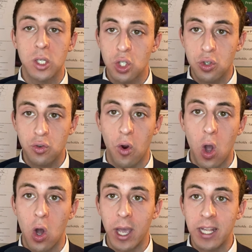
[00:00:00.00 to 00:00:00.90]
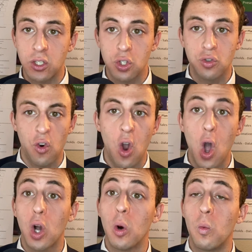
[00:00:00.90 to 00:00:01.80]
strong, and
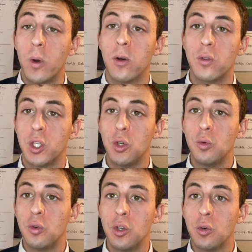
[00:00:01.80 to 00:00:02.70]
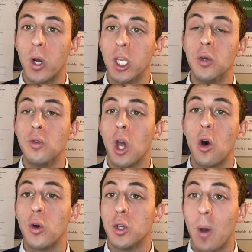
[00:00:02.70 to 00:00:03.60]
strong-willed. You do what
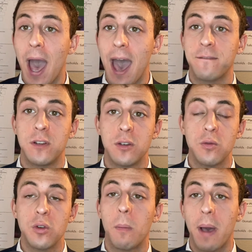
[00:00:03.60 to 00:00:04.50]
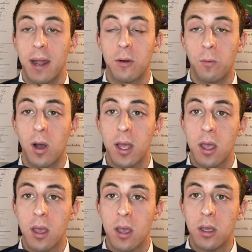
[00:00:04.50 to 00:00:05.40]
you have to do no matter what.
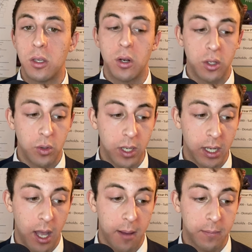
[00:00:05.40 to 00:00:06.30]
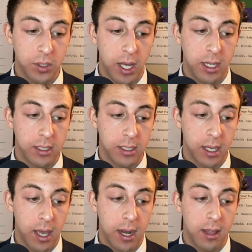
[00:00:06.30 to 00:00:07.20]
You can accomplish anything.
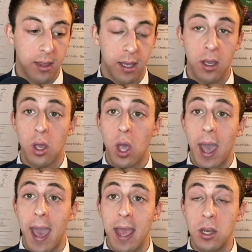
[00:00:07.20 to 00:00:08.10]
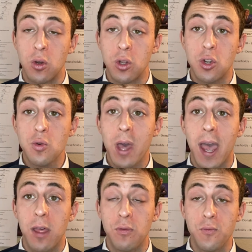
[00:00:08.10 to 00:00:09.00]
And you can do
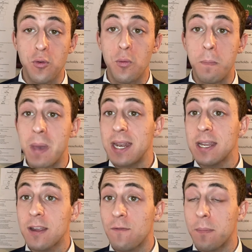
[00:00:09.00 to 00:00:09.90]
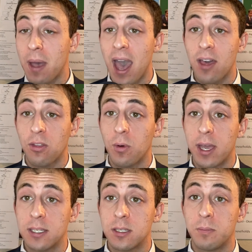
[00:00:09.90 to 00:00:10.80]
that through many different
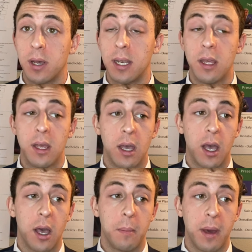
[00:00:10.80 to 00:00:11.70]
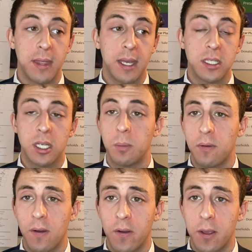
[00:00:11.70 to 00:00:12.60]
pathways. But I think it's going to be
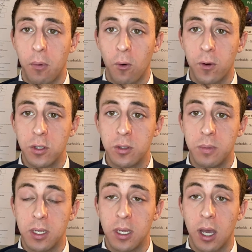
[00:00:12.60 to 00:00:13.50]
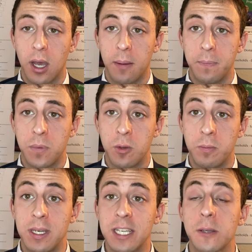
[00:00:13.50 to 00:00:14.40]
very important to
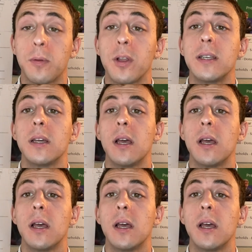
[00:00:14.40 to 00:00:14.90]
be disciplined,